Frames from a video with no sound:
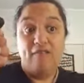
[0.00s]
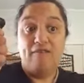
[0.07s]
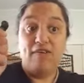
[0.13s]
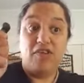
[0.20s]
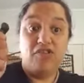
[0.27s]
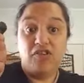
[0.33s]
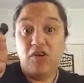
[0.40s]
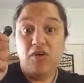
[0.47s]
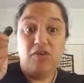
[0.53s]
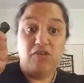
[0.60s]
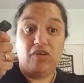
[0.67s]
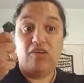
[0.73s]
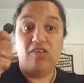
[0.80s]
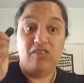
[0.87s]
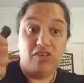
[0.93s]
for
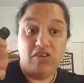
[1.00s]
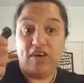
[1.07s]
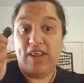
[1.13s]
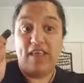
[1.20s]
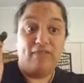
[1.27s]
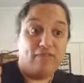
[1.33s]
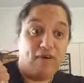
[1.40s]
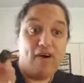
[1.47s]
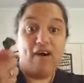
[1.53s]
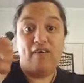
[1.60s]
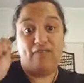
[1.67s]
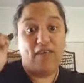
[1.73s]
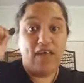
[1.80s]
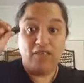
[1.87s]
$2.95.